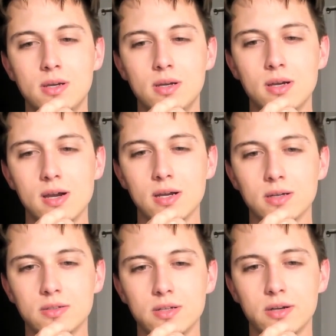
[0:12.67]

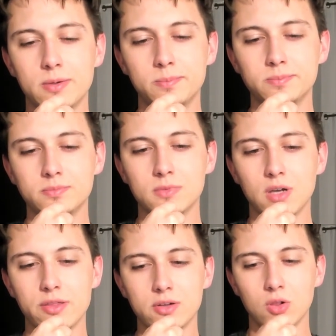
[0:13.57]
And I
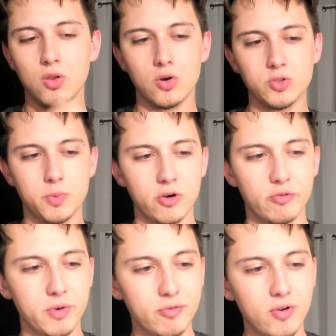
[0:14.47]
think a large part of
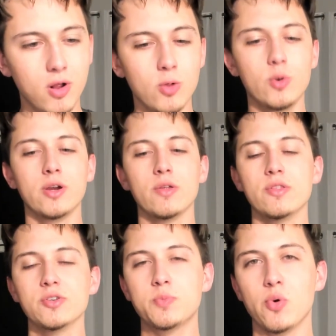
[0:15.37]
my following at
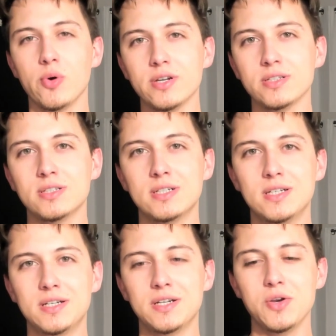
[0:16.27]
this point
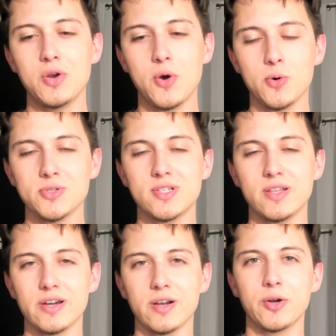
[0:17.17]
knows
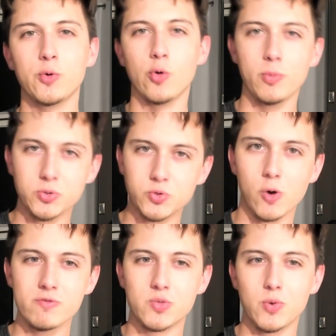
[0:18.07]
that I grew up a
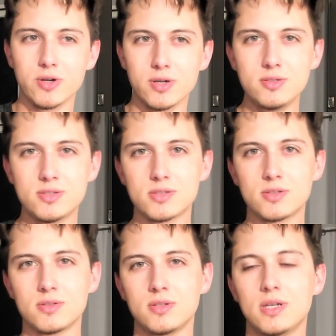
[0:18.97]
Jehovah's Witness.
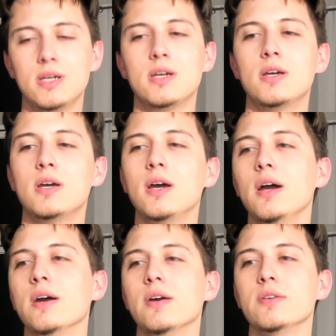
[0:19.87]

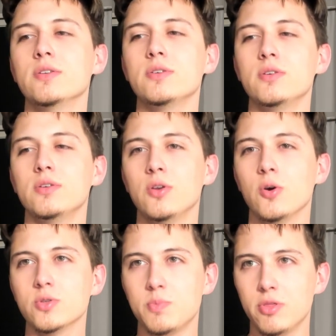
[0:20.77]
And,
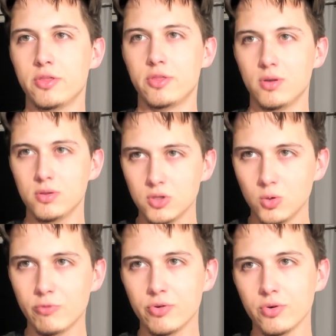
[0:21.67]
it's been a little
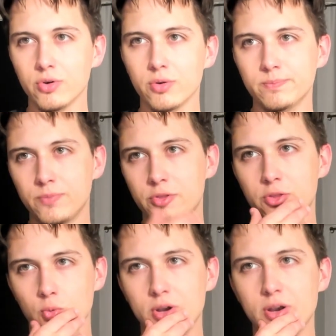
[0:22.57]
over
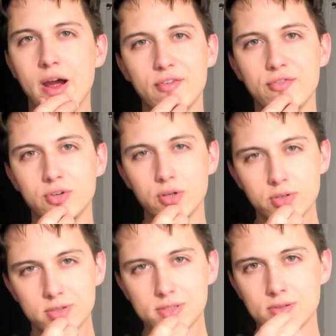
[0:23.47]
3.5
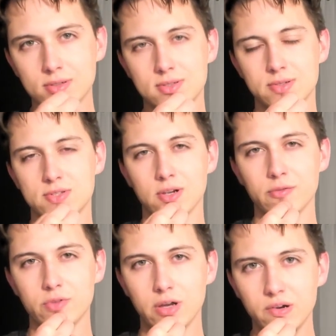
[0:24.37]
years since I've
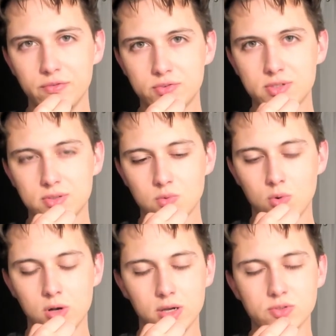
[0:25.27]
left when
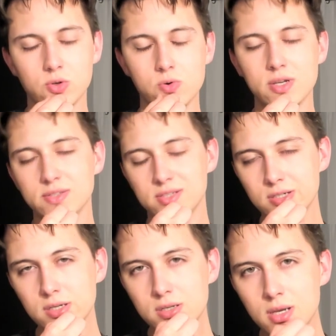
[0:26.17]
I turned 18.